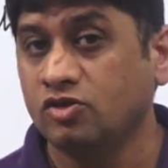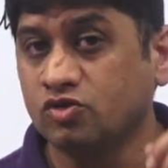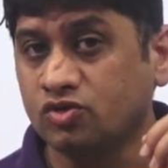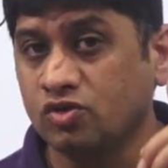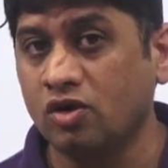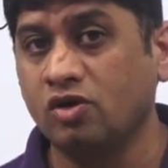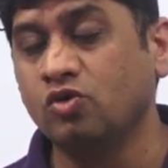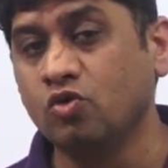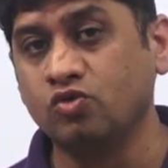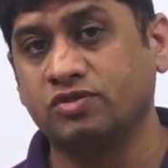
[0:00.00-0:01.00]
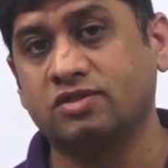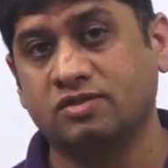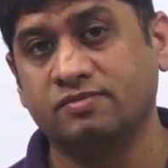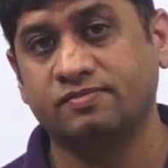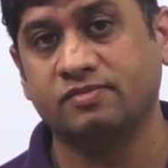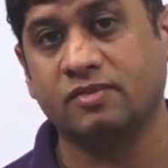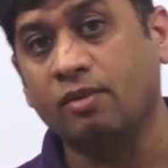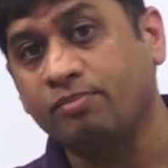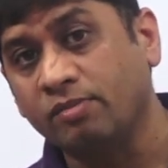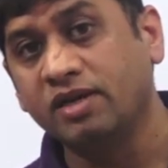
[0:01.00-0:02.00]
You should not lose
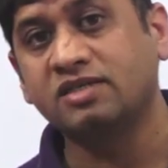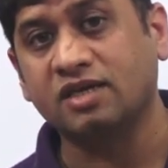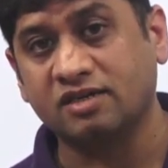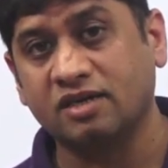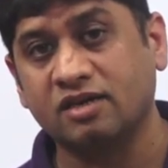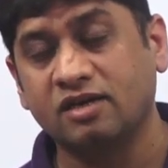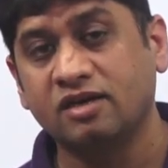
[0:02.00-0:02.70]
a public sector